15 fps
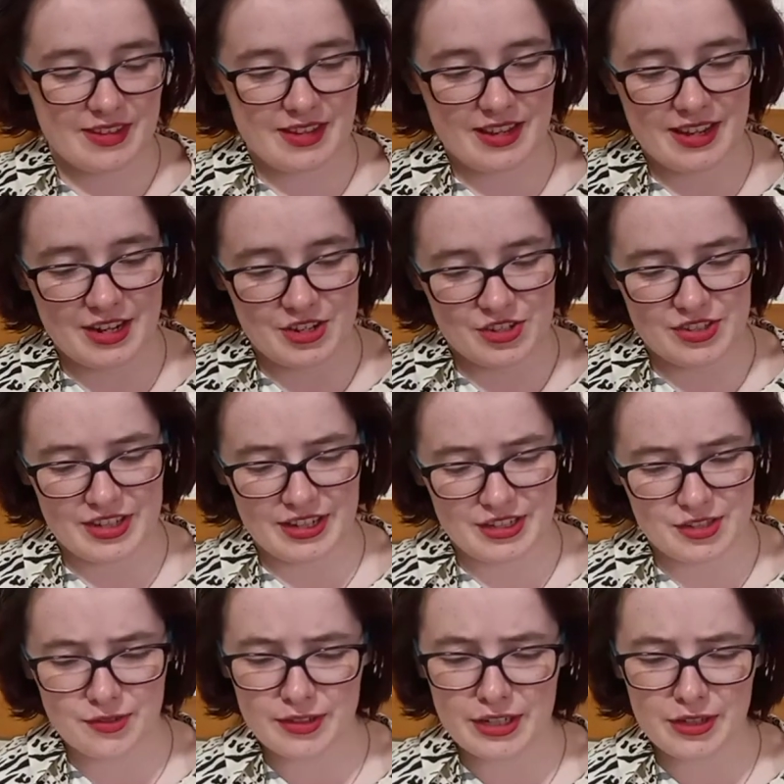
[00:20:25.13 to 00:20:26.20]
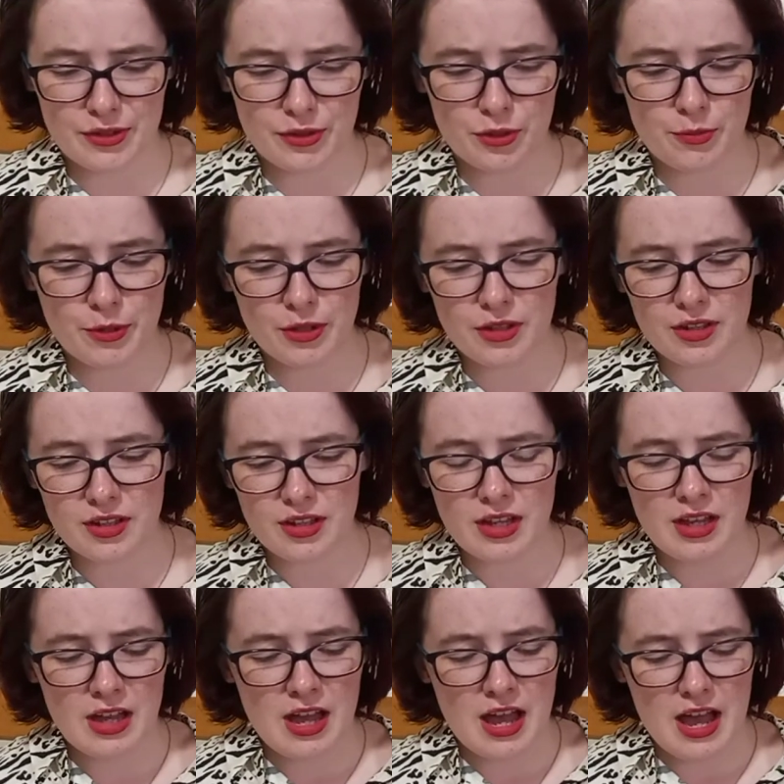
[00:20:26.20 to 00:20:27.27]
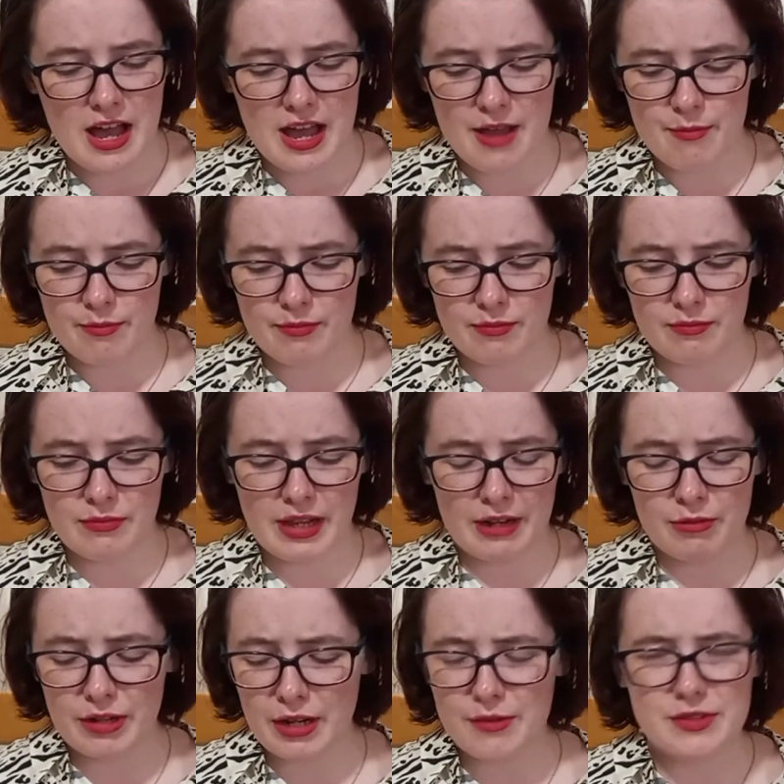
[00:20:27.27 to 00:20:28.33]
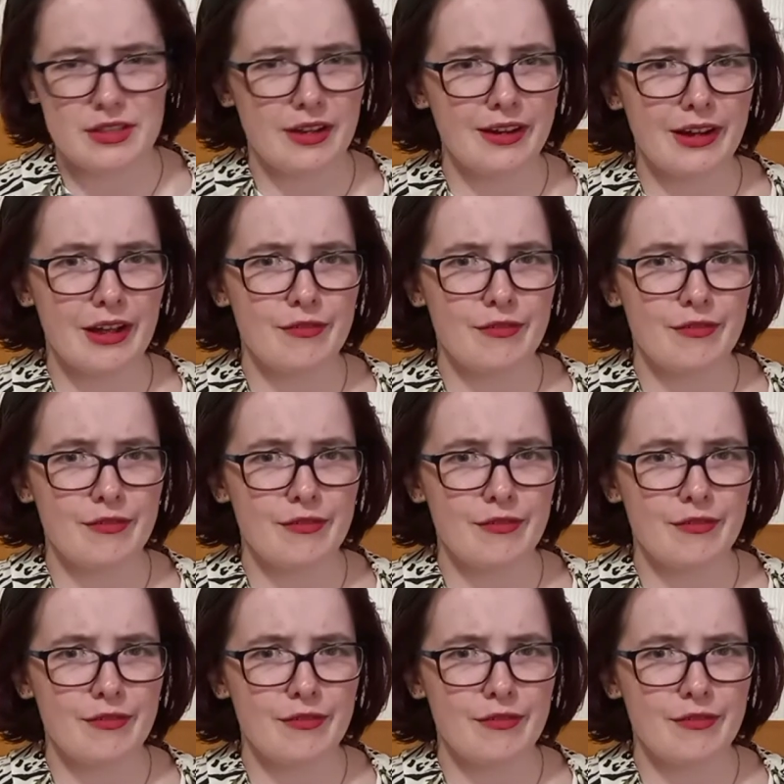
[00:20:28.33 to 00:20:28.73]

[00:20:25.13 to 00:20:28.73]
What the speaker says: I just think it's a really cool book. Like when I was there,